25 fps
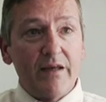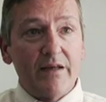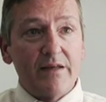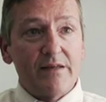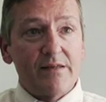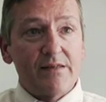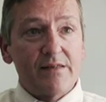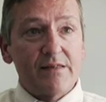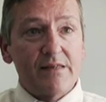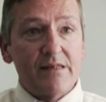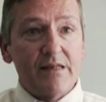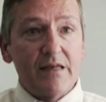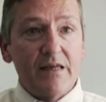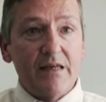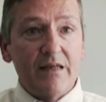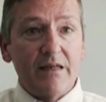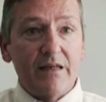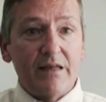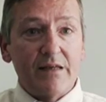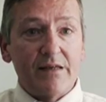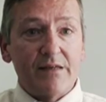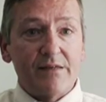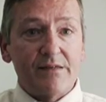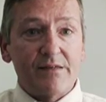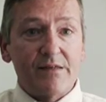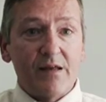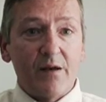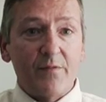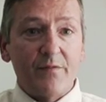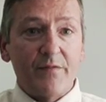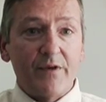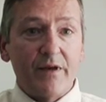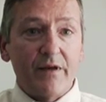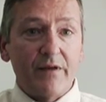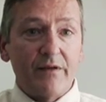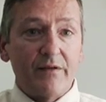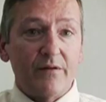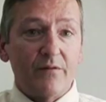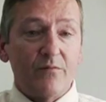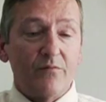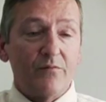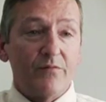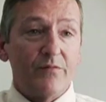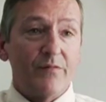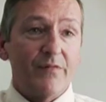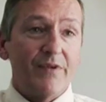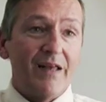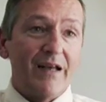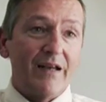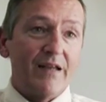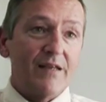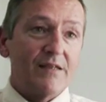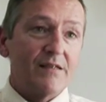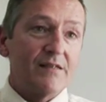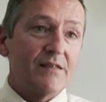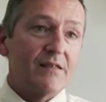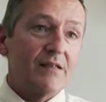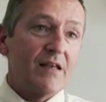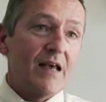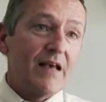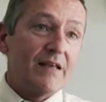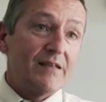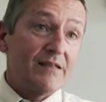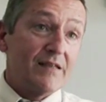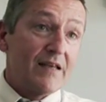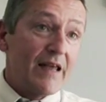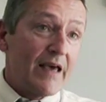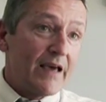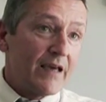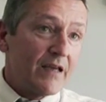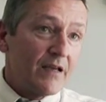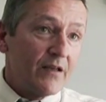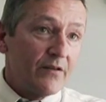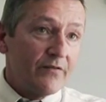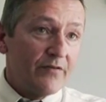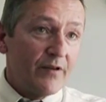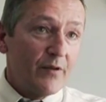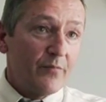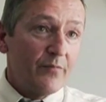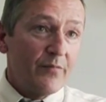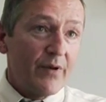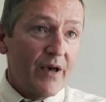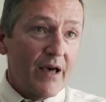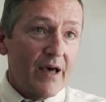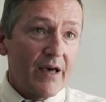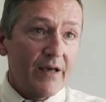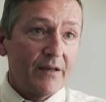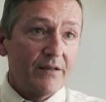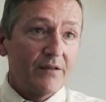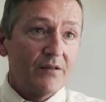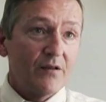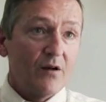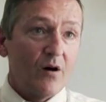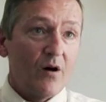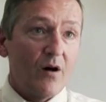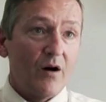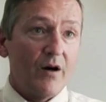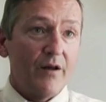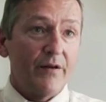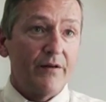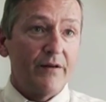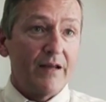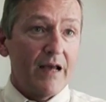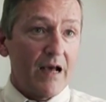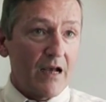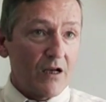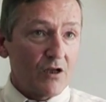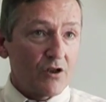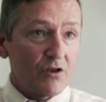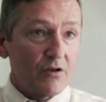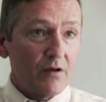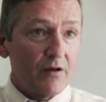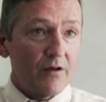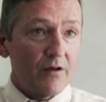is seen as something that has negative impact on national